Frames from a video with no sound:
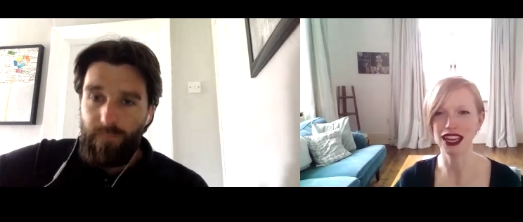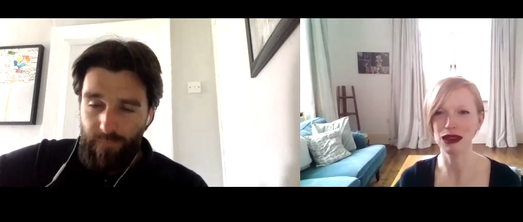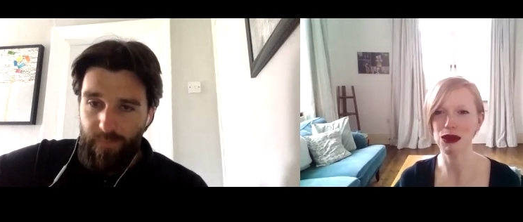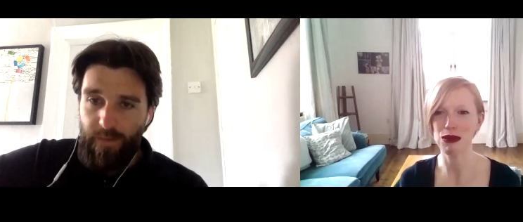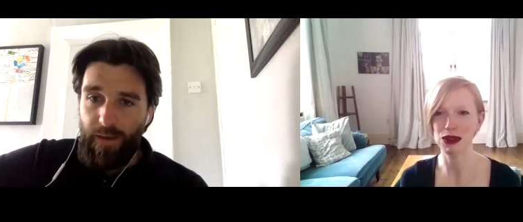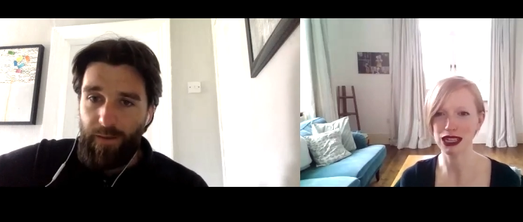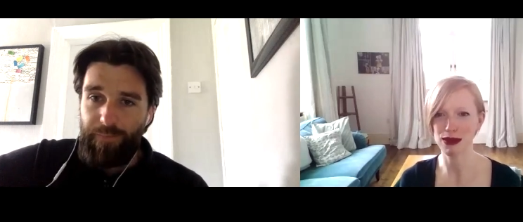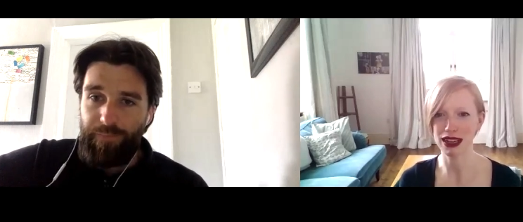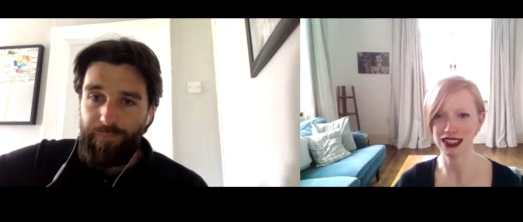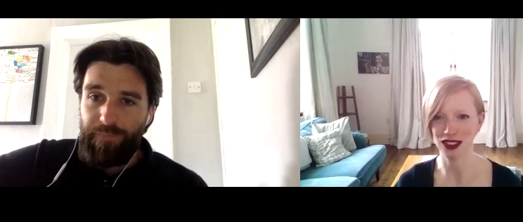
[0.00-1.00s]
Speaker 1: what can people yeah.
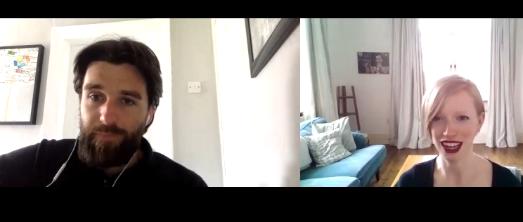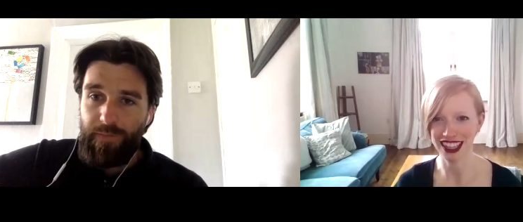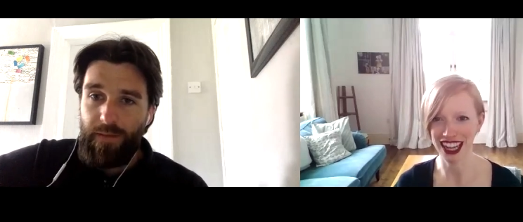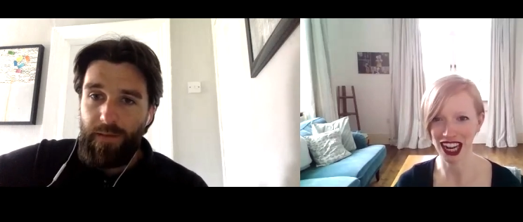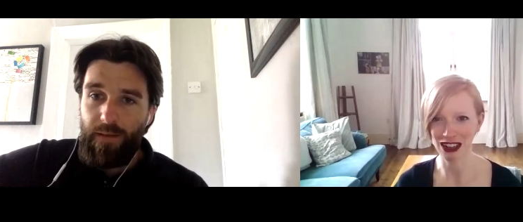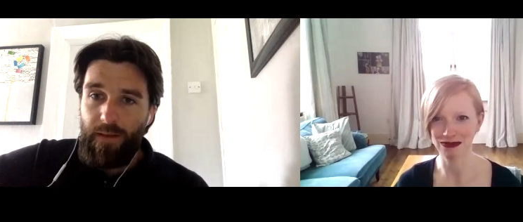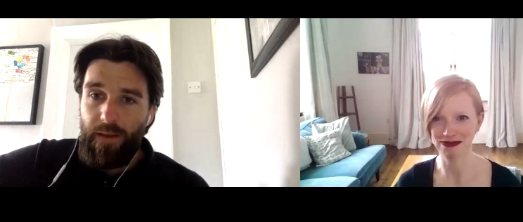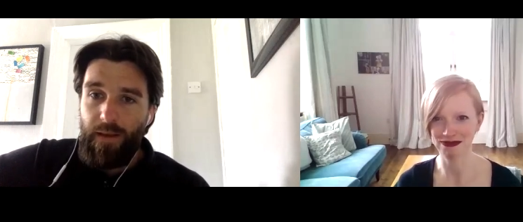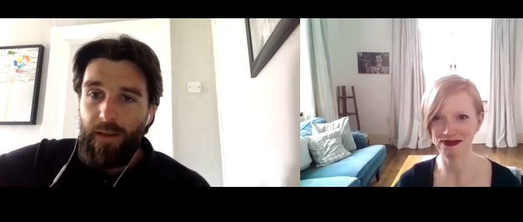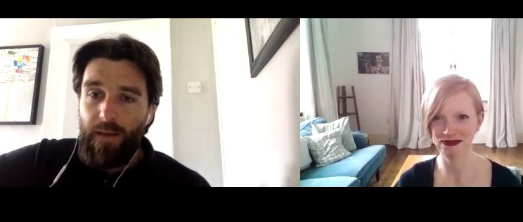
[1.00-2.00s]
expect to find there?
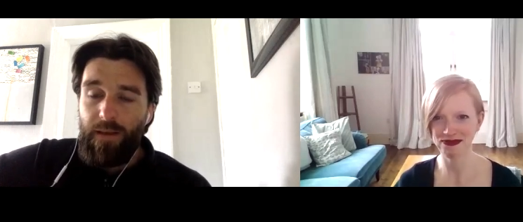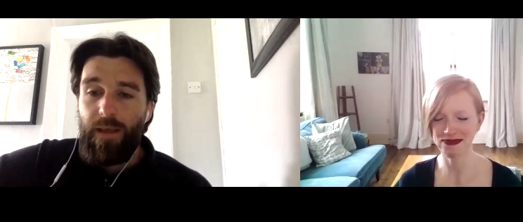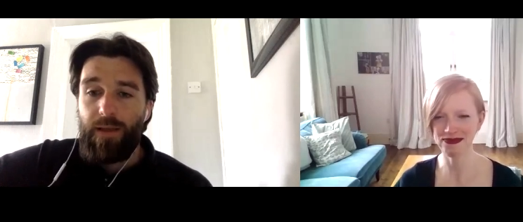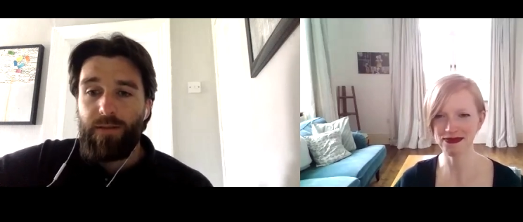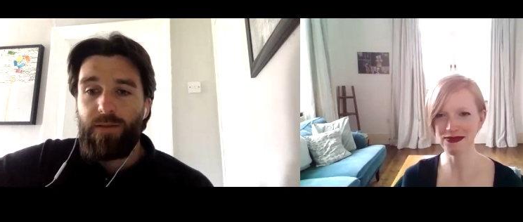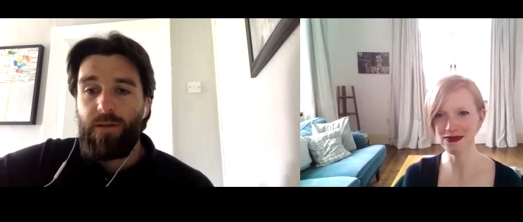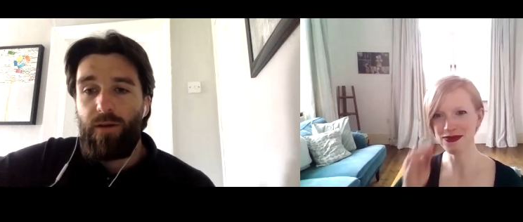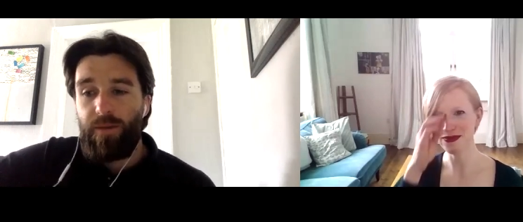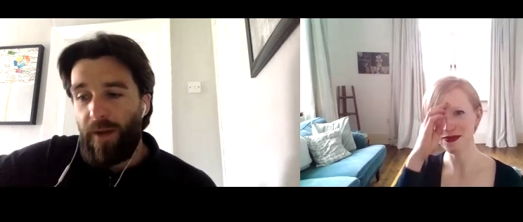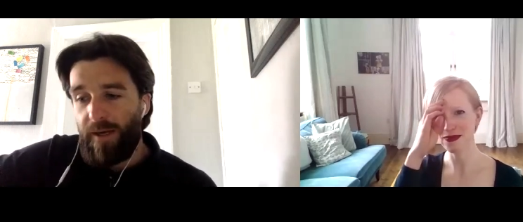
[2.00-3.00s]
Yeah. So
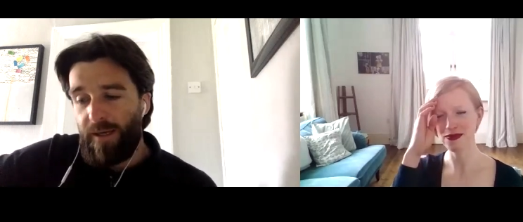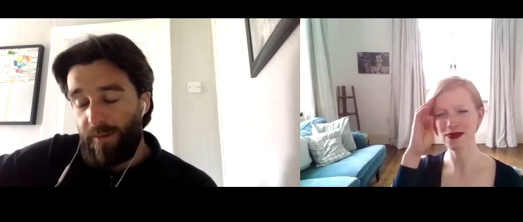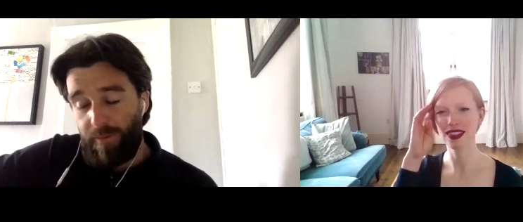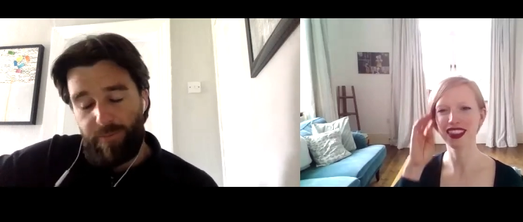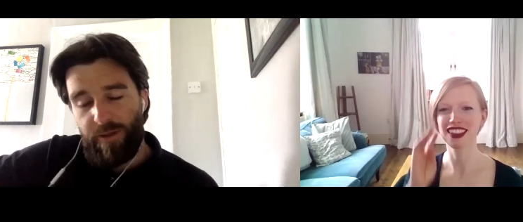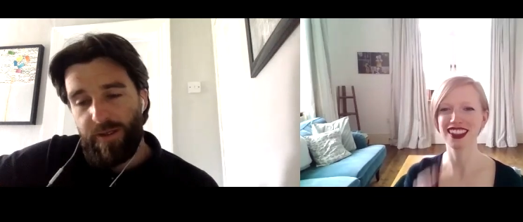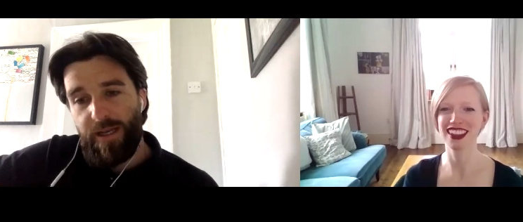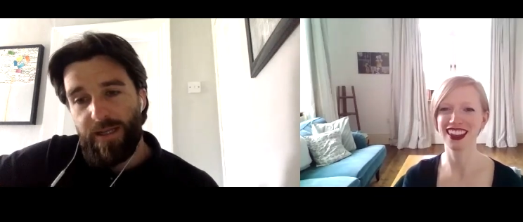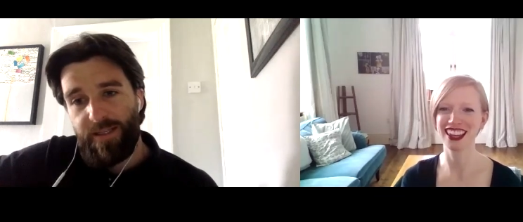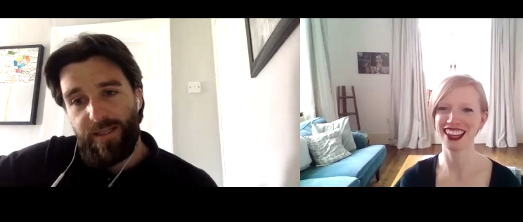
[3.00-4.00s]
on the pod-
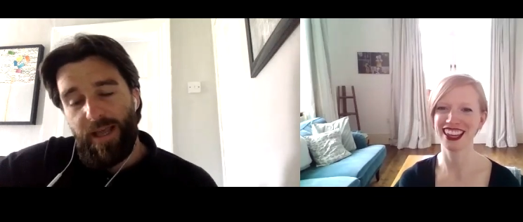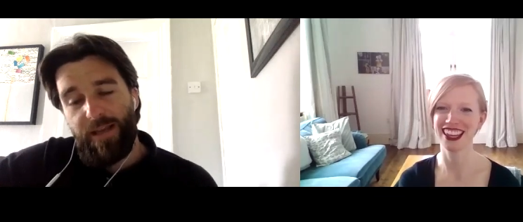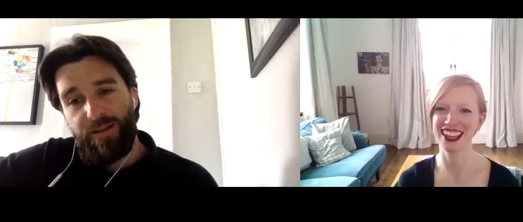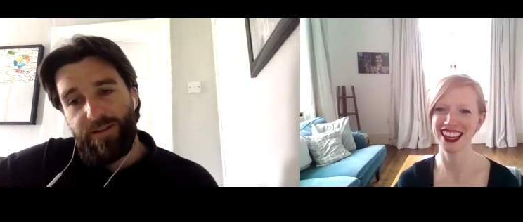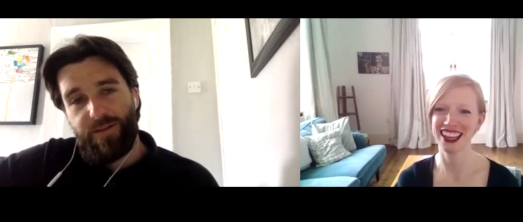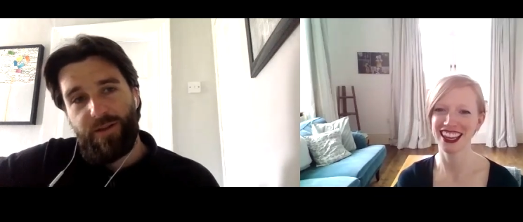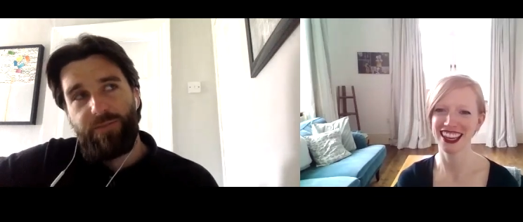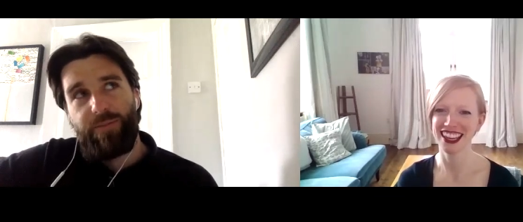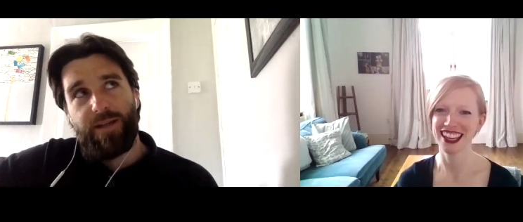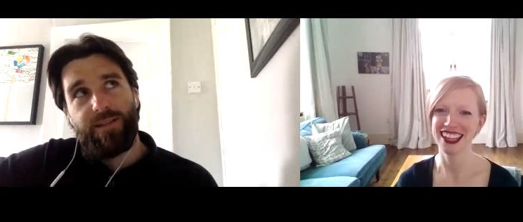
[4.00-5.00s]
podcast, again, it's kind
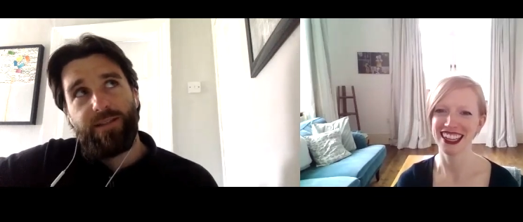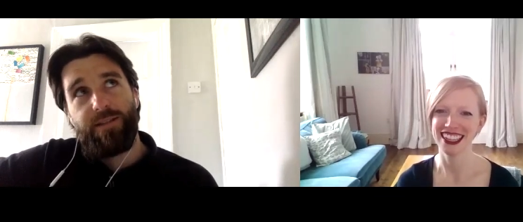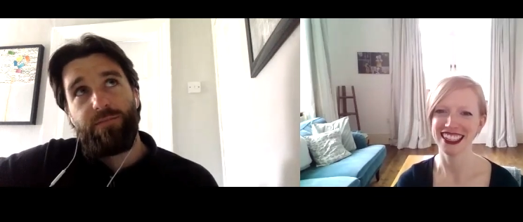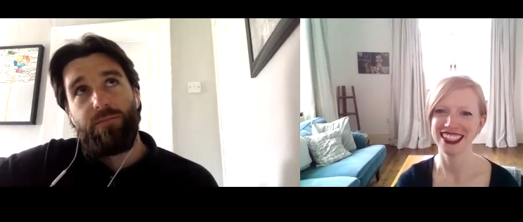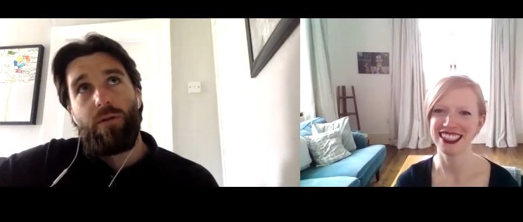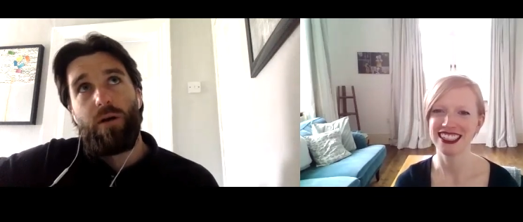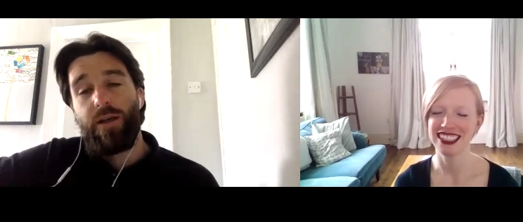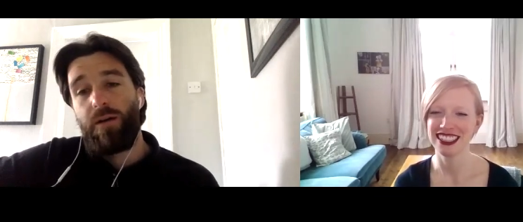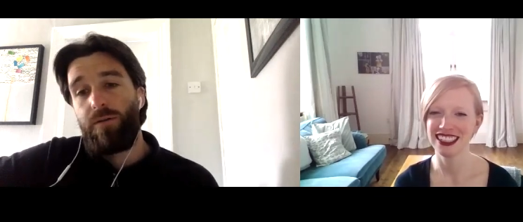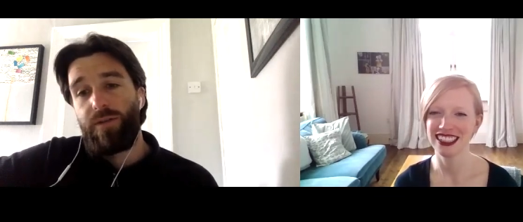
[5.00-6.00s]
of back to
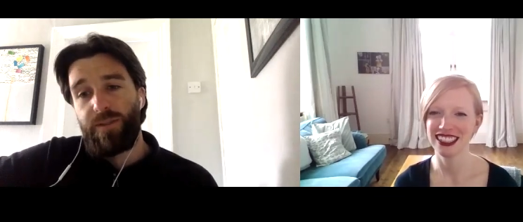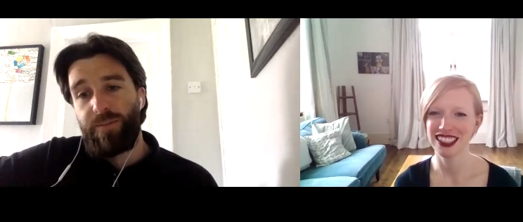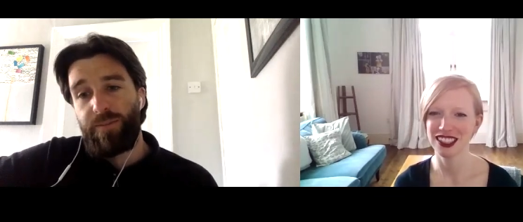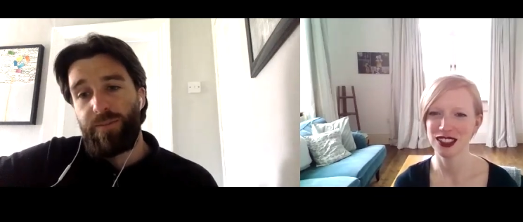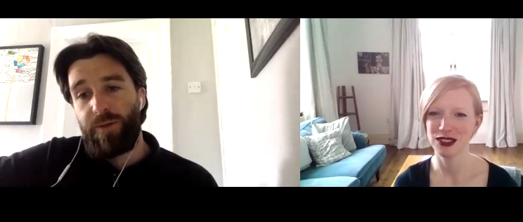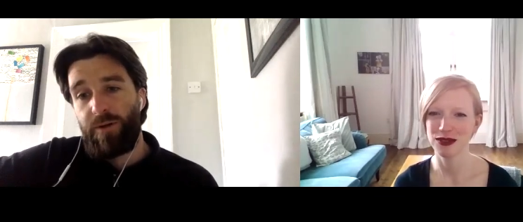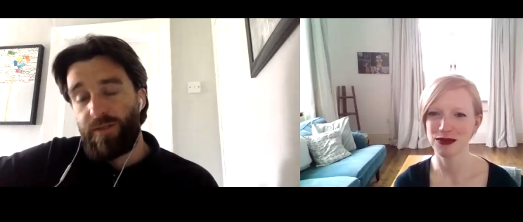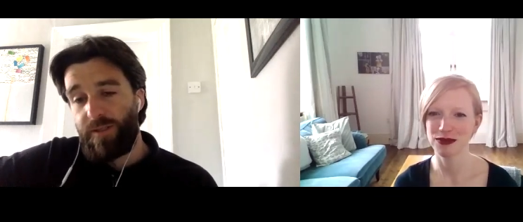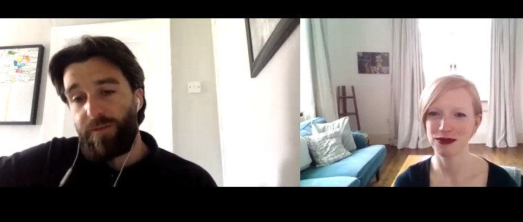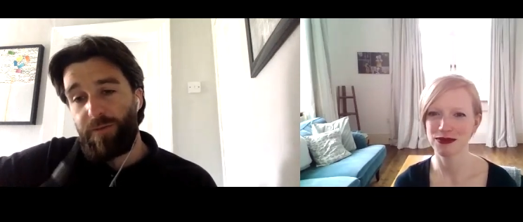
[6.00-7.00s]
my own
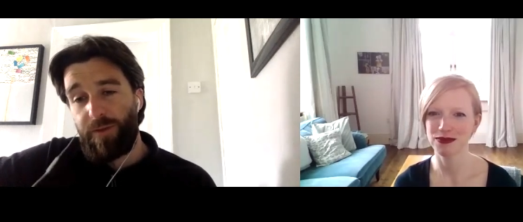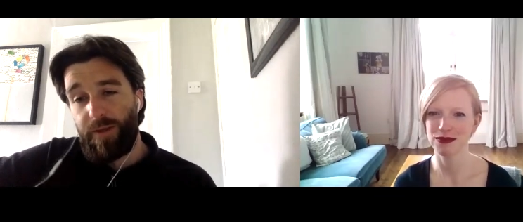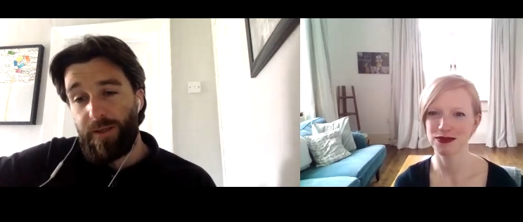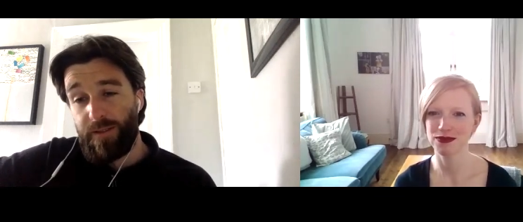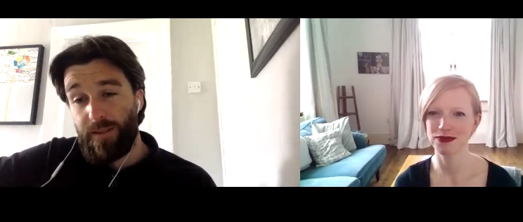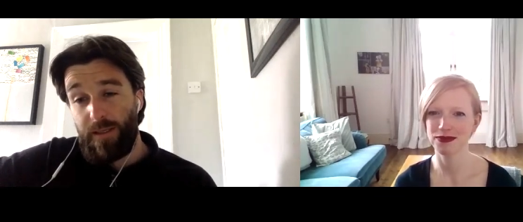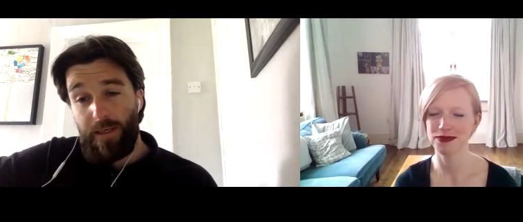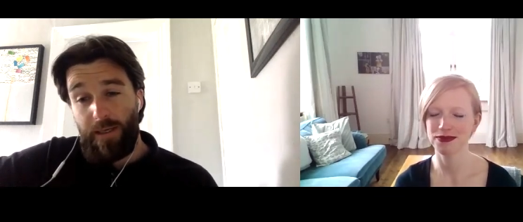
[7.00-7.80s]
experience, different things,